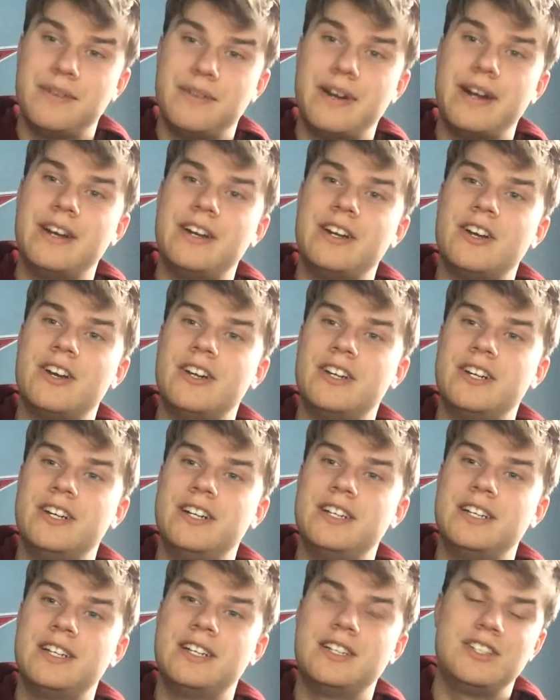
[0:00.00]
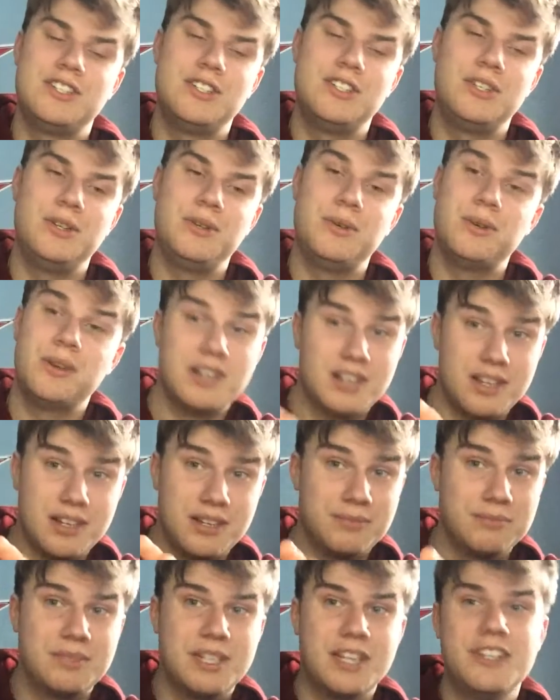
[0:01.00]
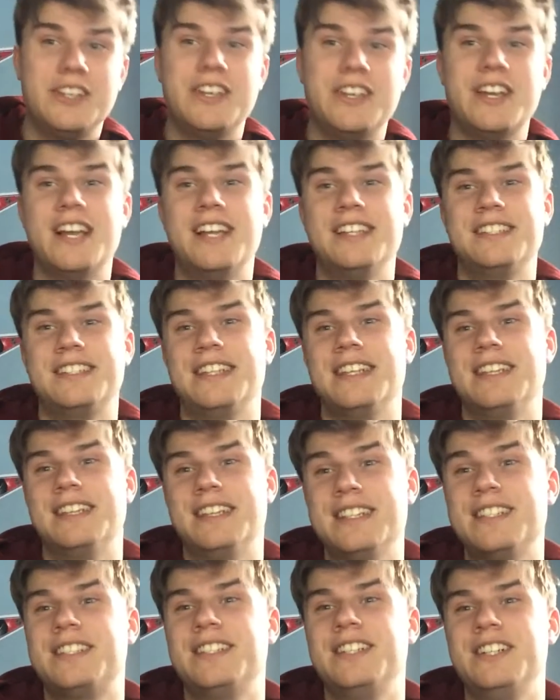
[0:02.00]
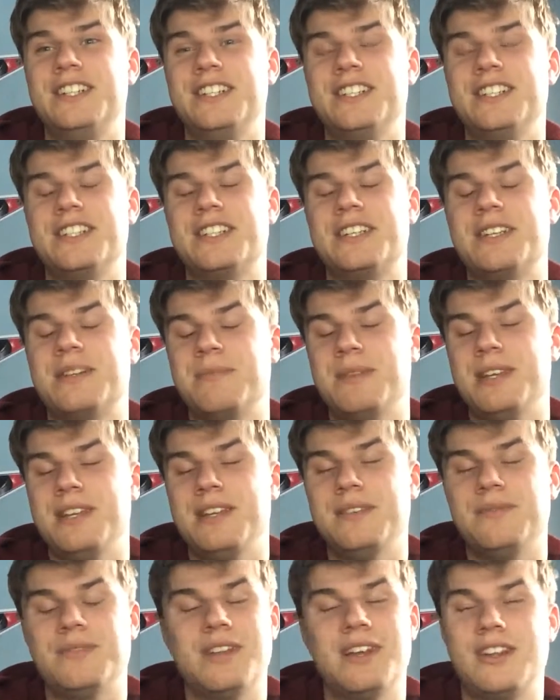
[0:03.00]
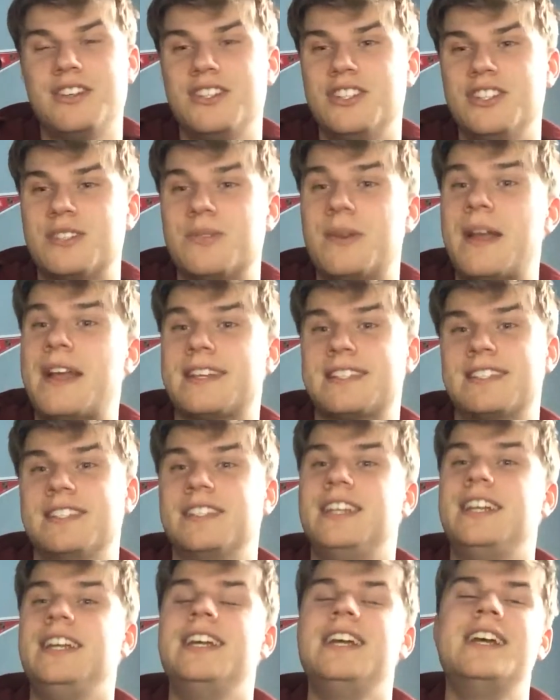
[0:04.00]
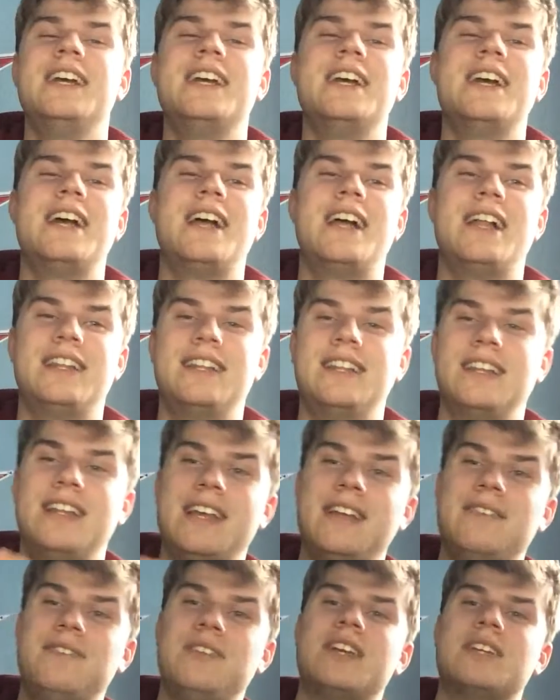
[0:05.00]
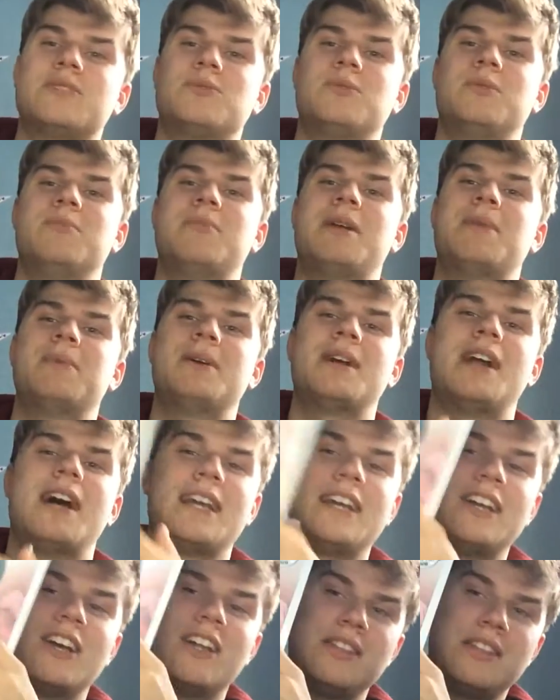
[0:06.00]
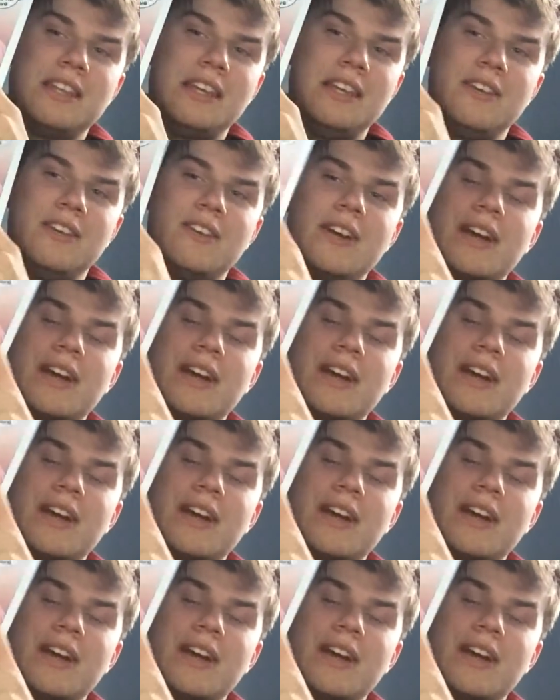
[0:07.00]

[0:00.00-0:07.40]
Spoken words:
very honored to tell you guys that this series is going to be just excellent. If you guys remember, I got the